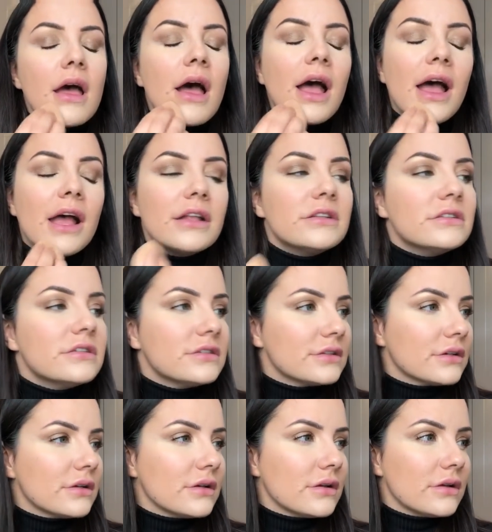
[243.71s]
and
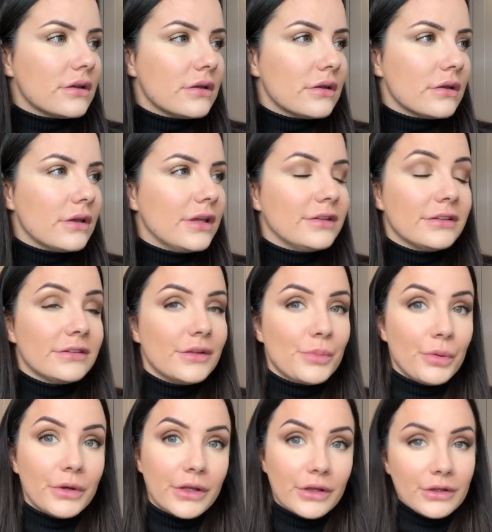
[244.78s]
it does look
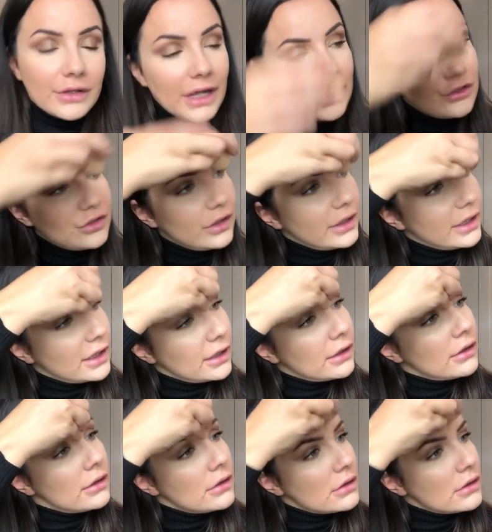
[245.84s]
pretty good actually.